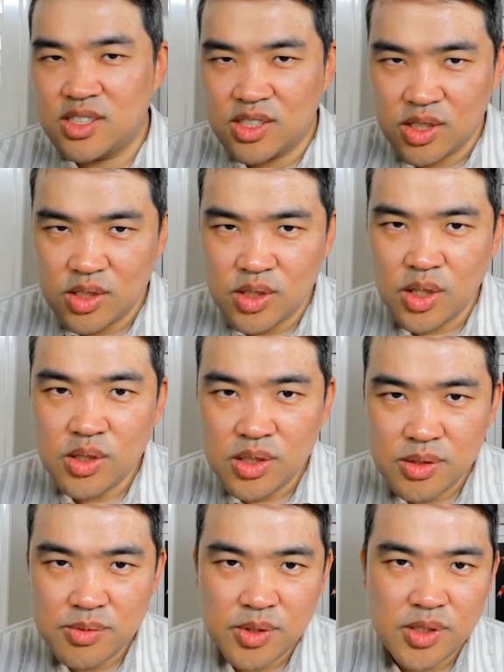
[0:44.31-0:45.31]
The
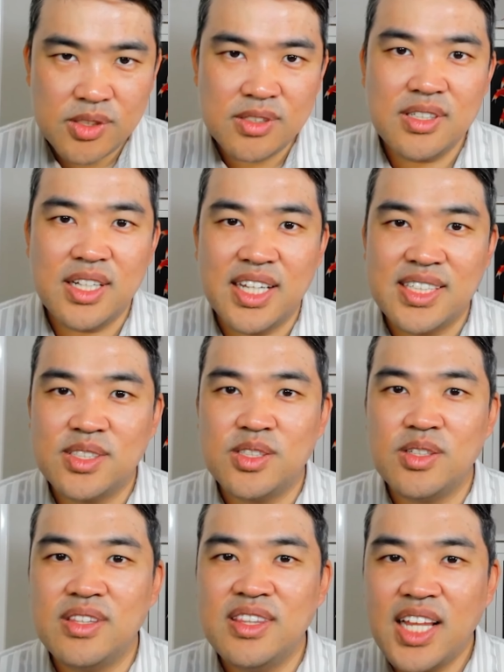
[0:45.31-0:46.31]
golden rule is
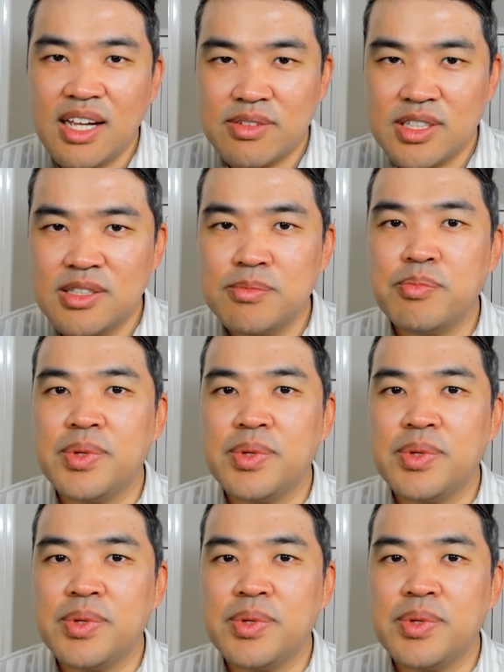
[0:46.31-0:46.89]
to never